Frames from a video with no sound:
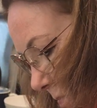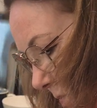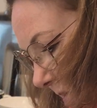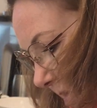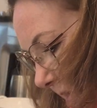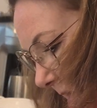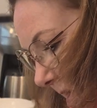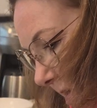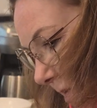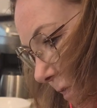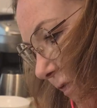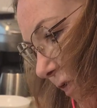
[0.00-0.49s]
when
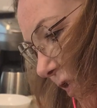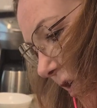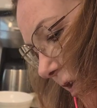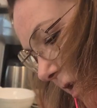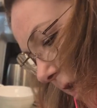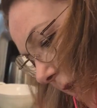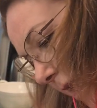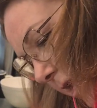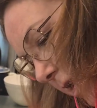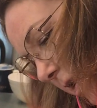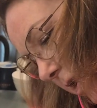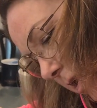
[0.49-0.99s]
I feel
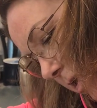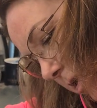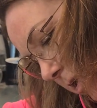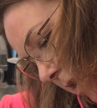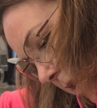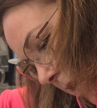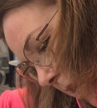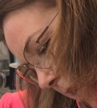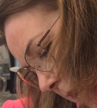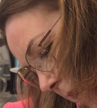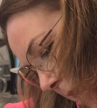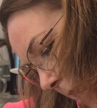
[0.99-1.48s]
like it.
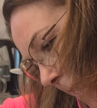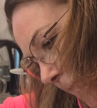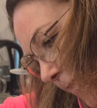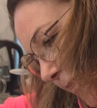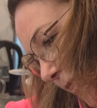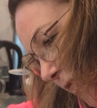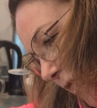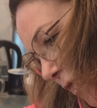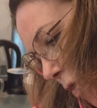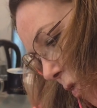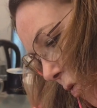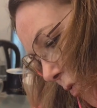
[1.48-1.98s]

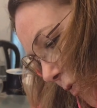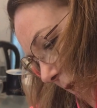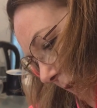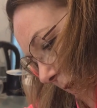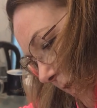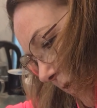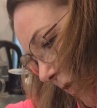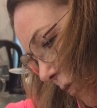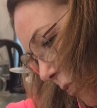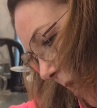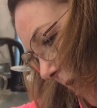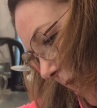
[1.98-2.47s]
So
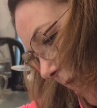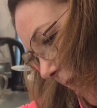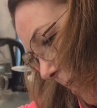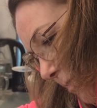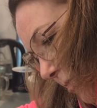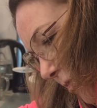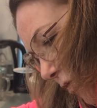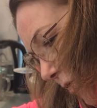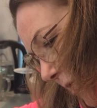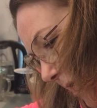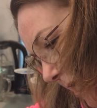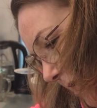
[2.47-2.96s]
that's why I'm
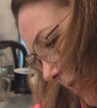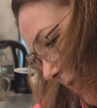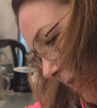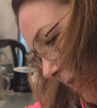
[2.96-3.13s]
doing